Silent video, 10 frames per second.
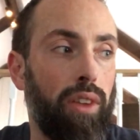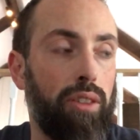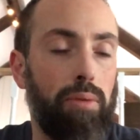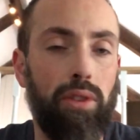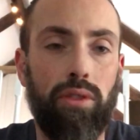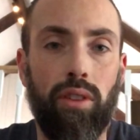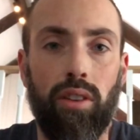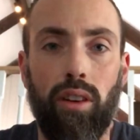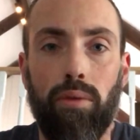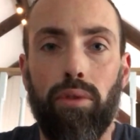especially on
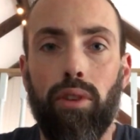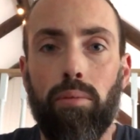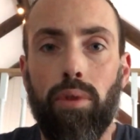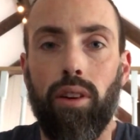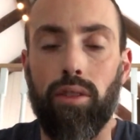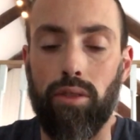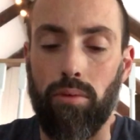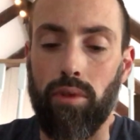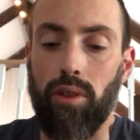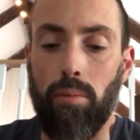the upfront part.
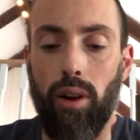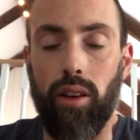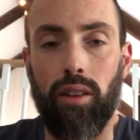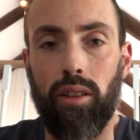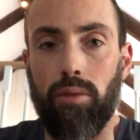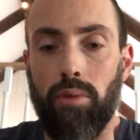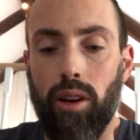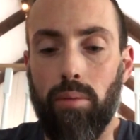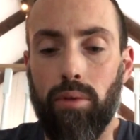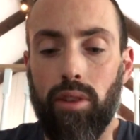So when you're marketing your
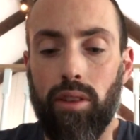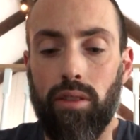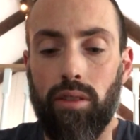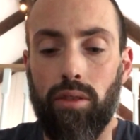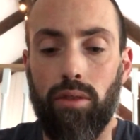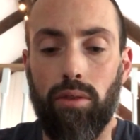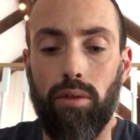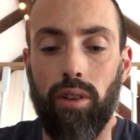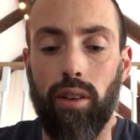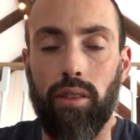properties
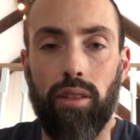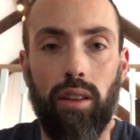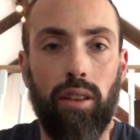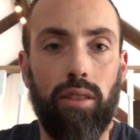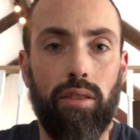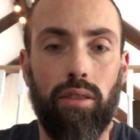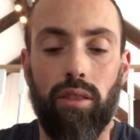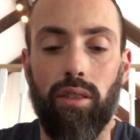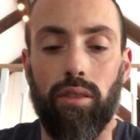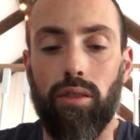to tenants,
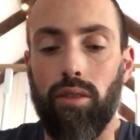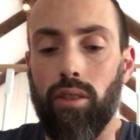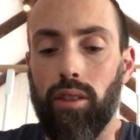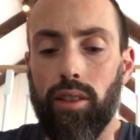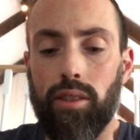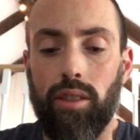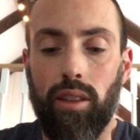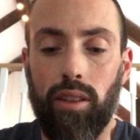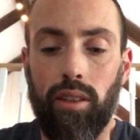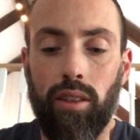you're doing the
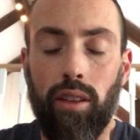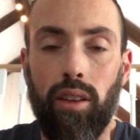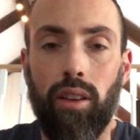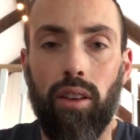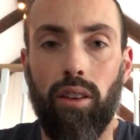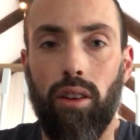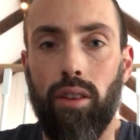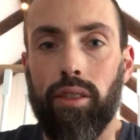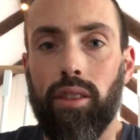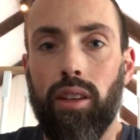leasing,
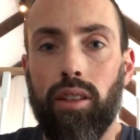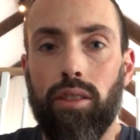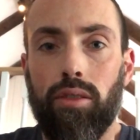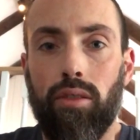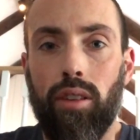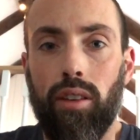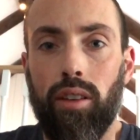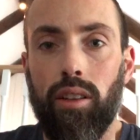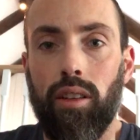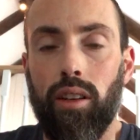all the tenant
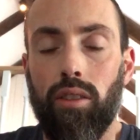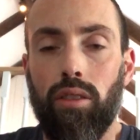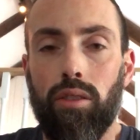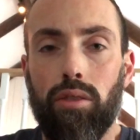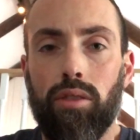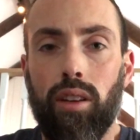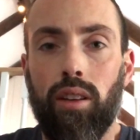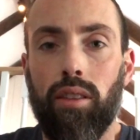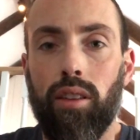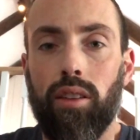screening and all those
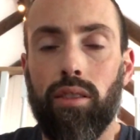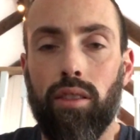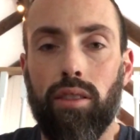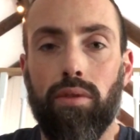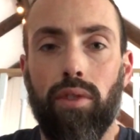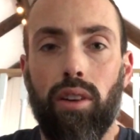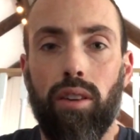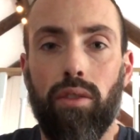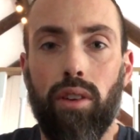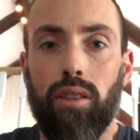kind of things, that's
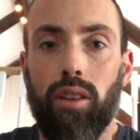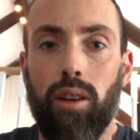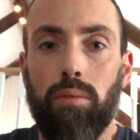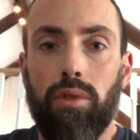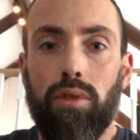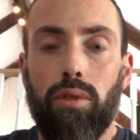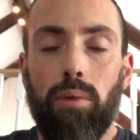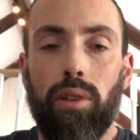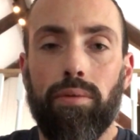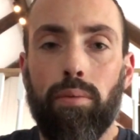very, very time
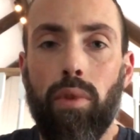consuming.